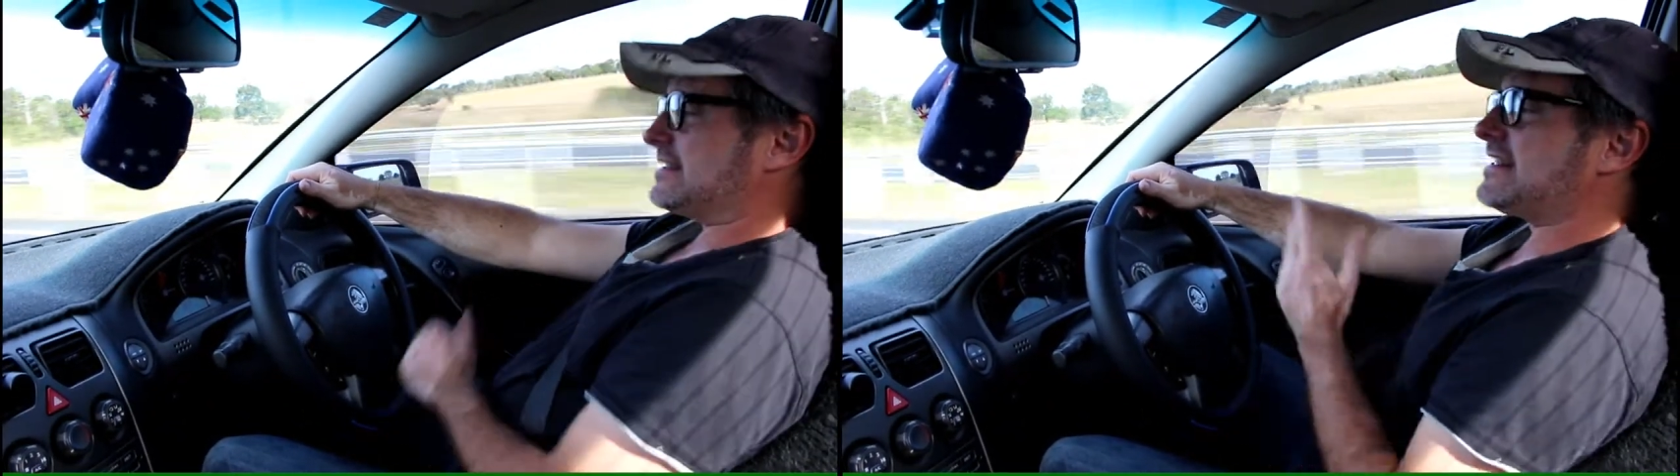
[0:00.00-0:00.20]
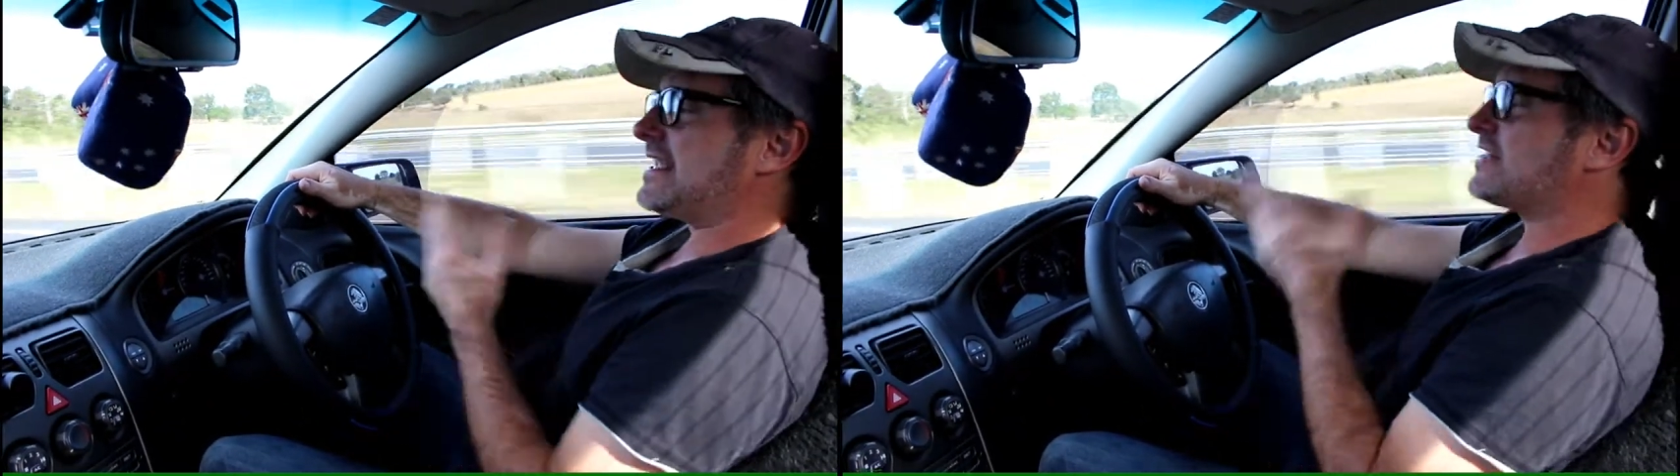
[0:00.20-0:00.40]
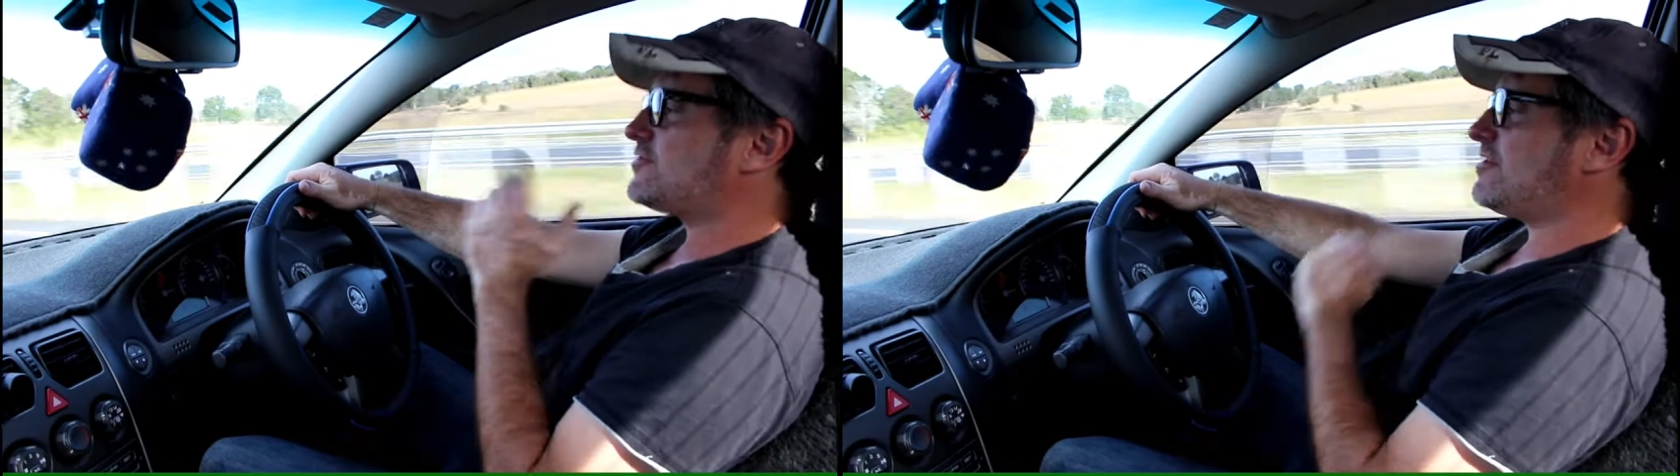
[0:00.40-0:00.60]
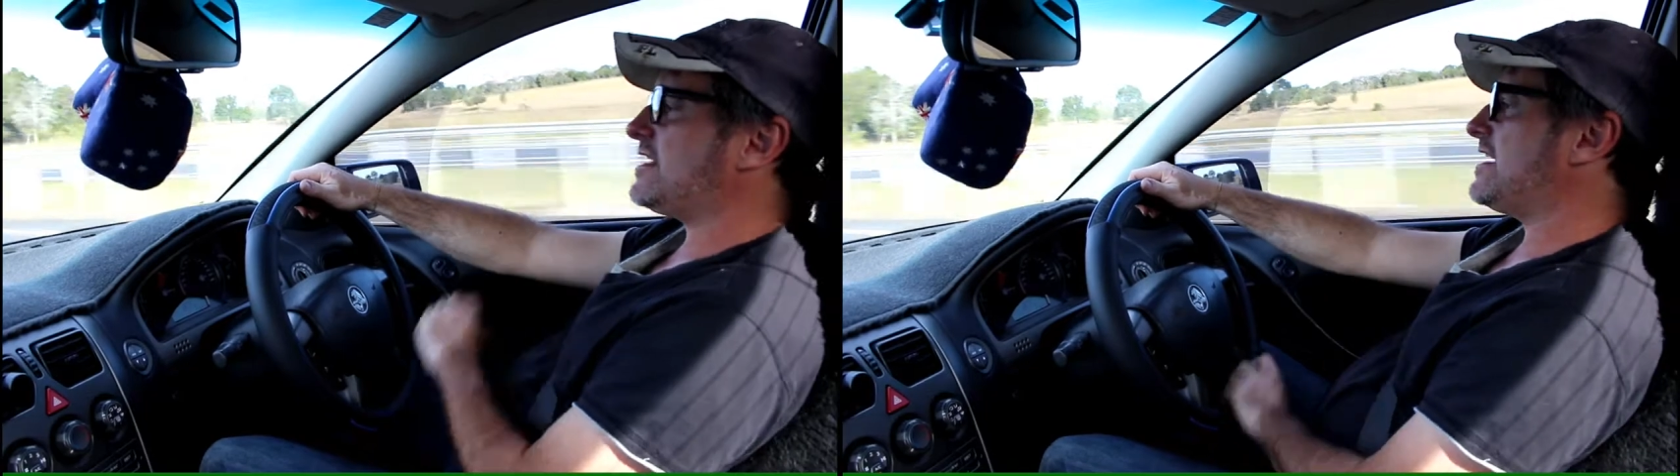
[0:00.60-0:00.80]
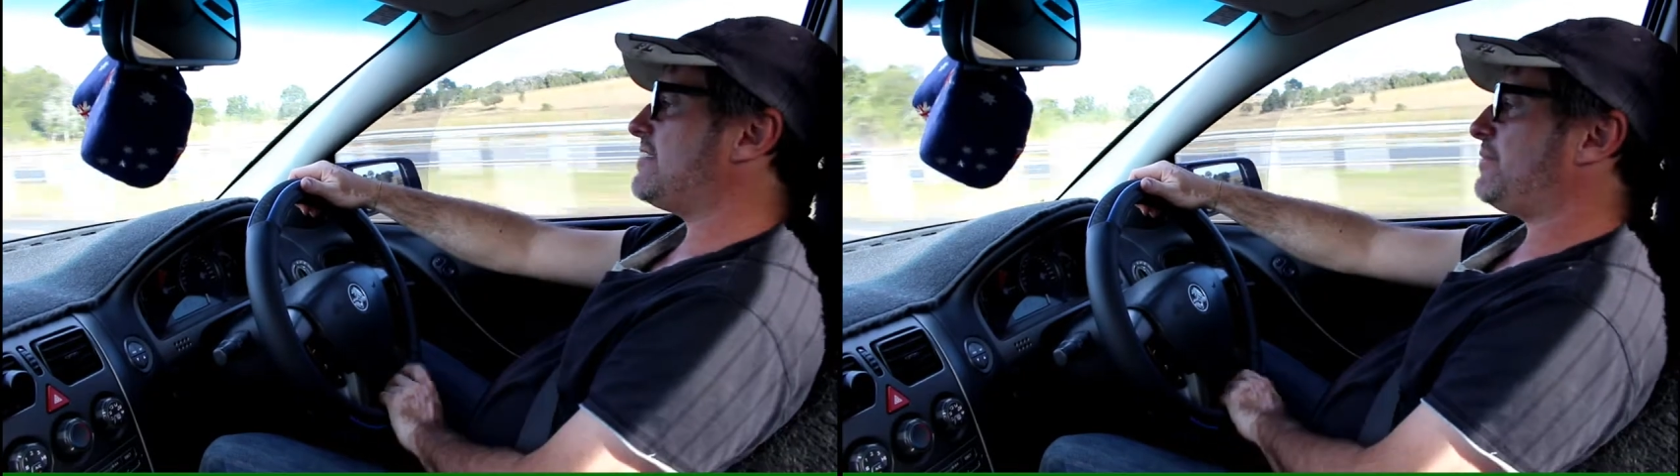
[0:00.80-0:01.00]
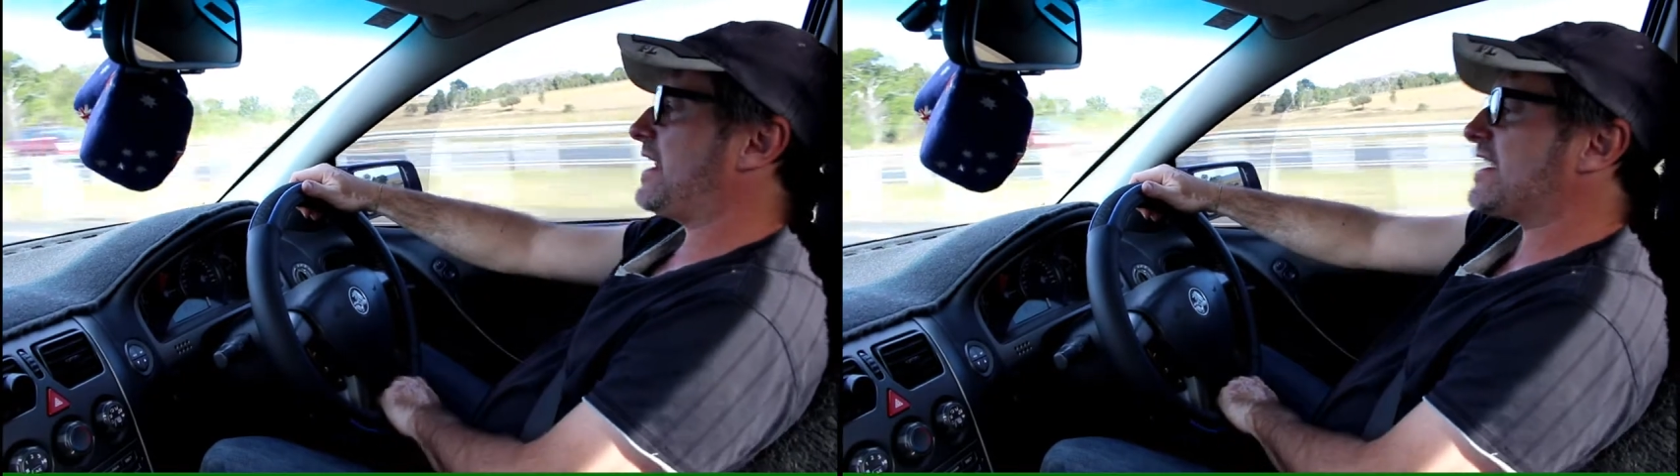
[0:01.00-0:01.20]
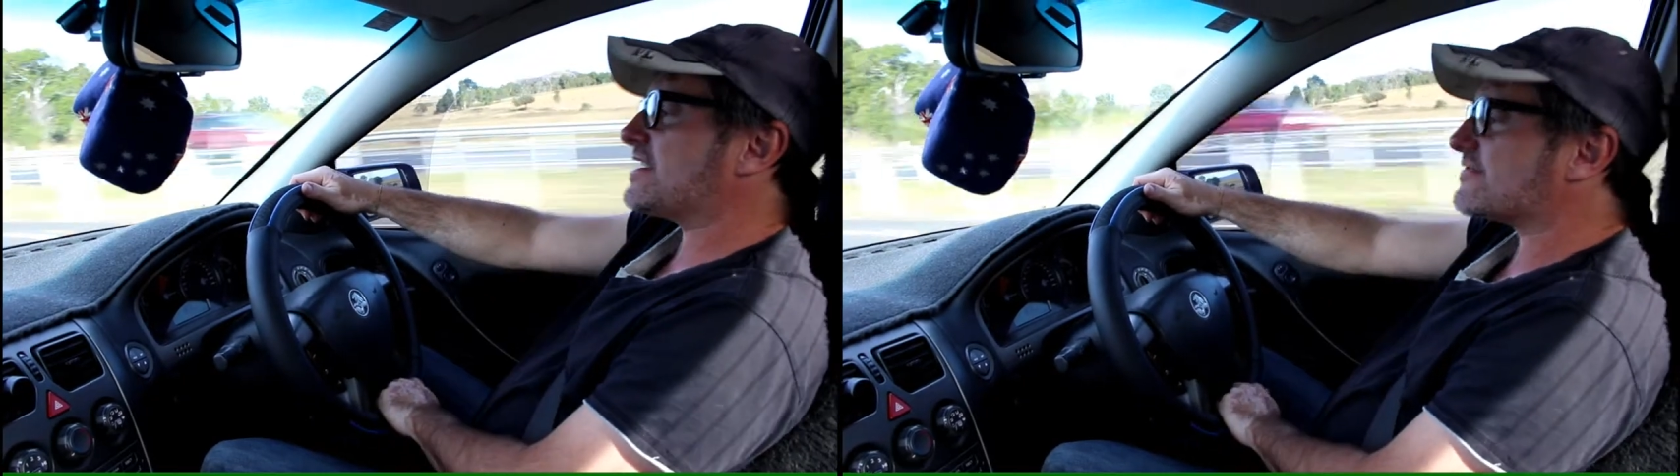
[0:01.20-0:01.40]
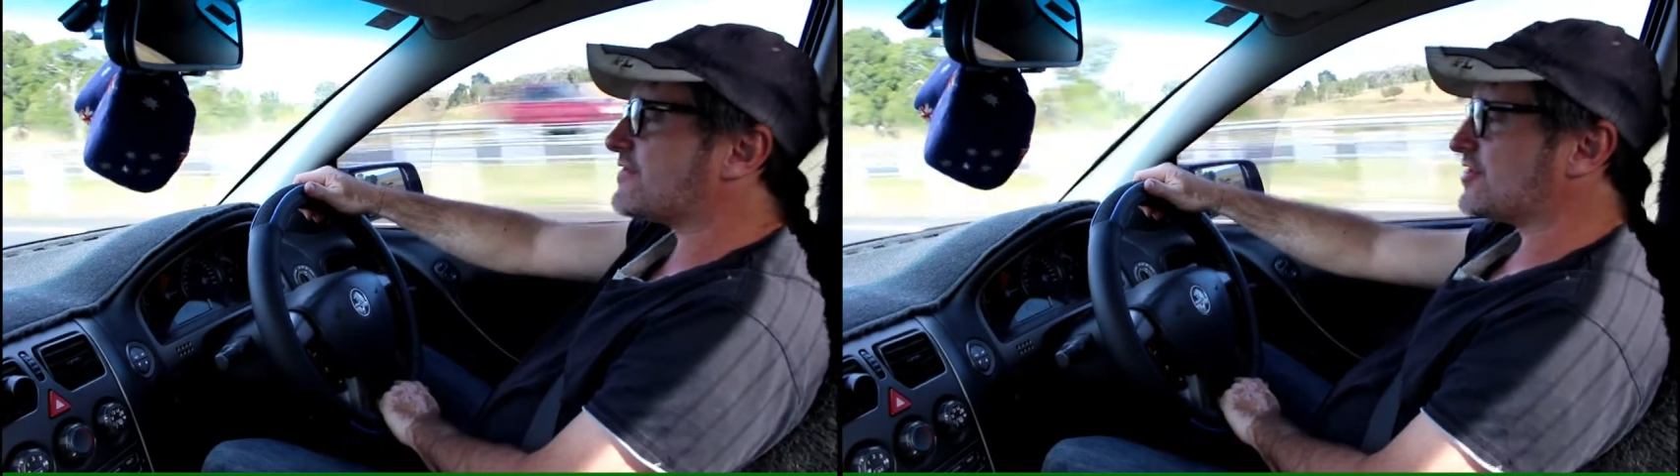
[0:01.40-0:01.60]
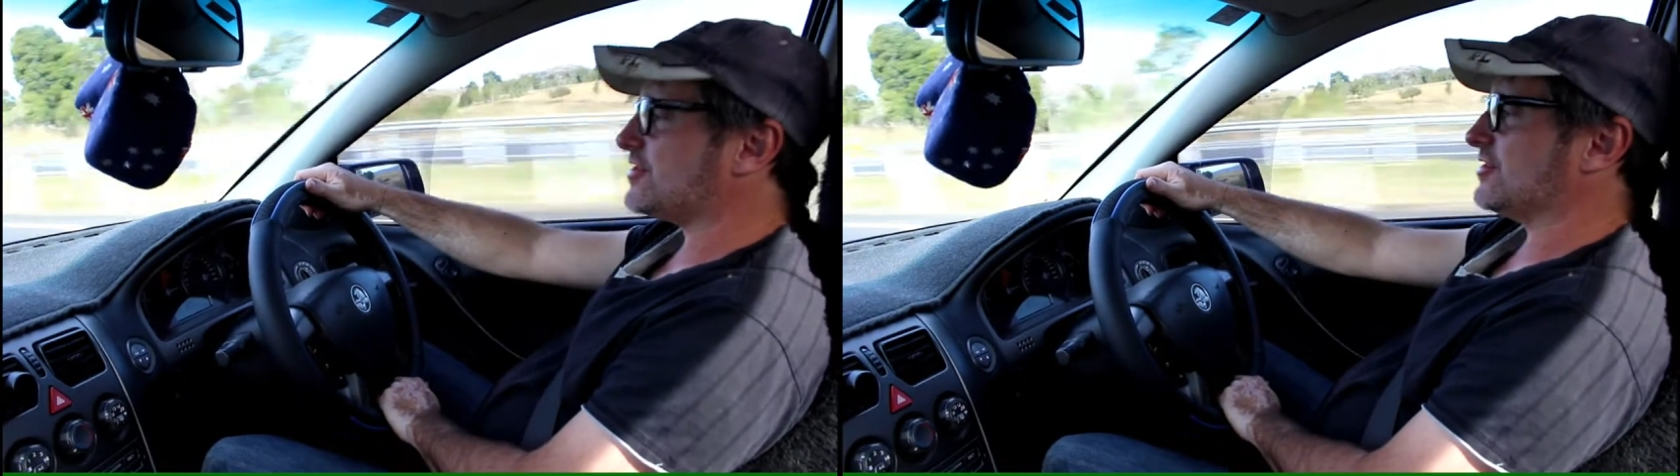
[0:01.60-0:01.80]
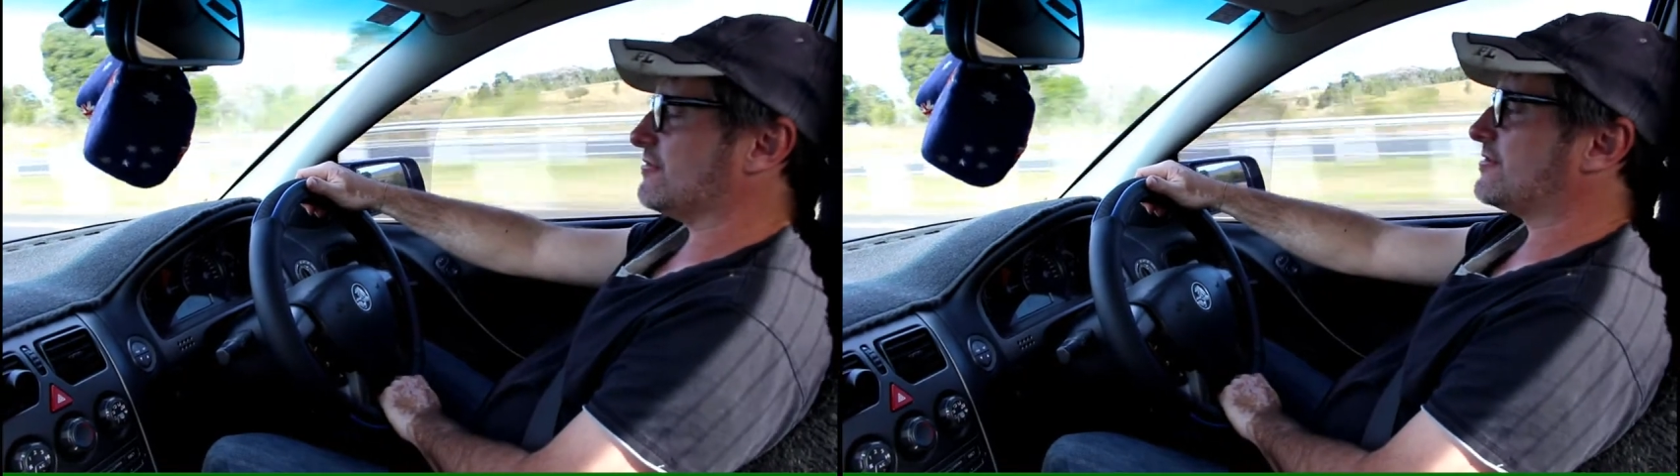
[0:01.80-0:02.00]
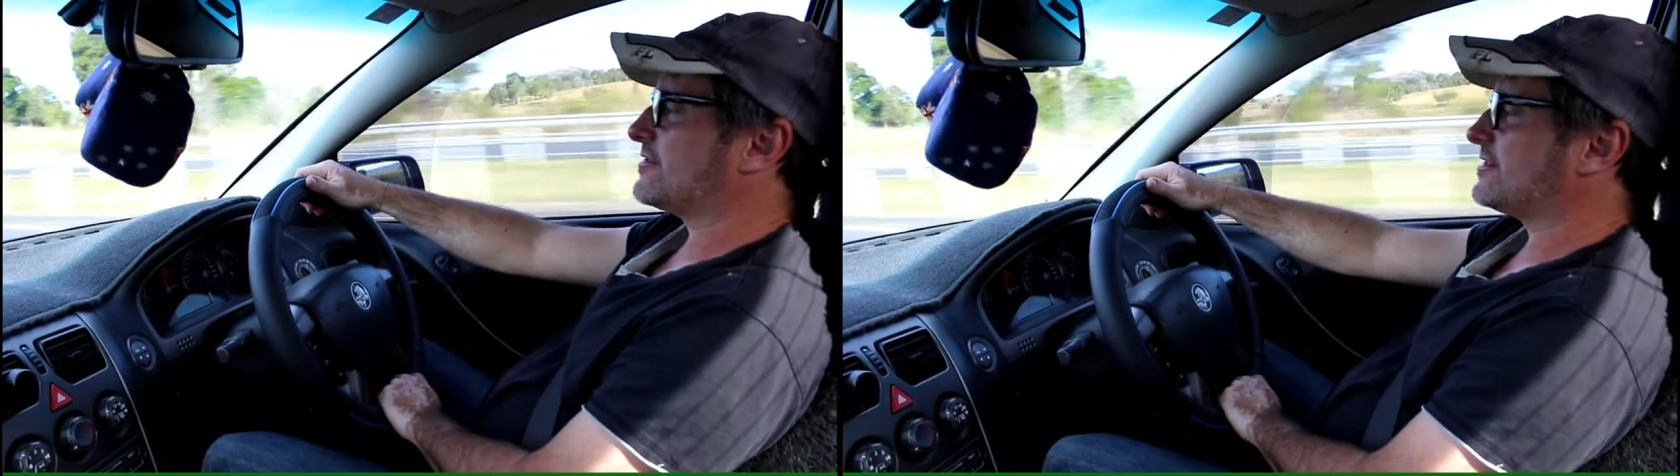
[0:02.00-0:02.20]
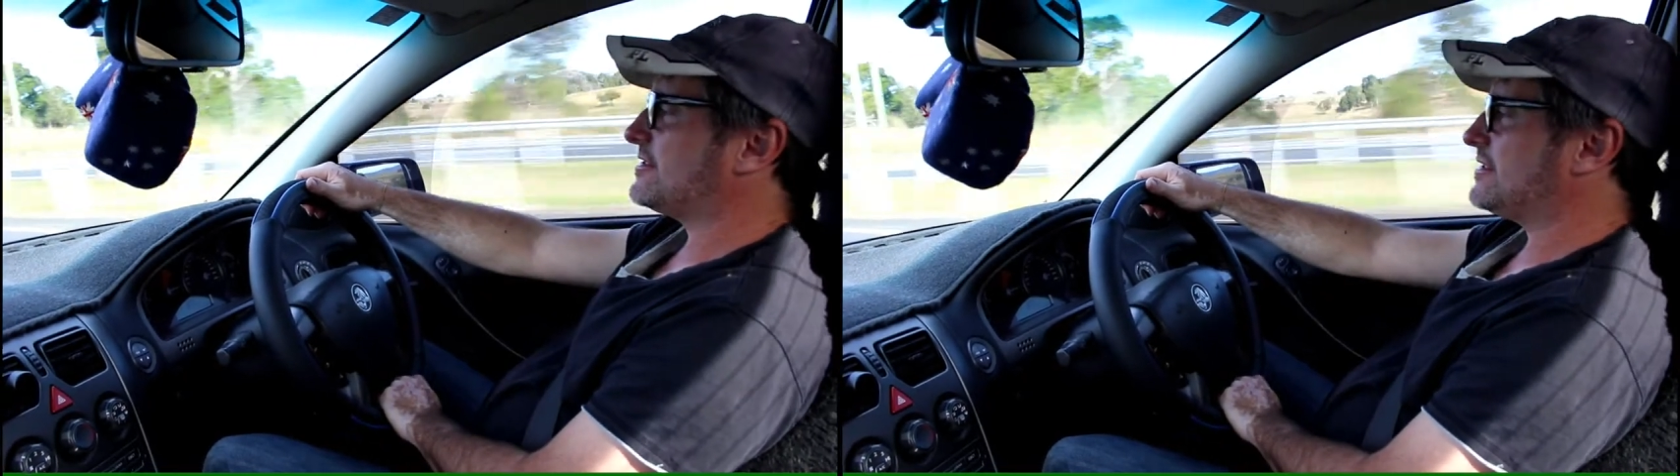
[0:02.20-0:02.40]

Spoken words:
Now, do I have plans for the Ute?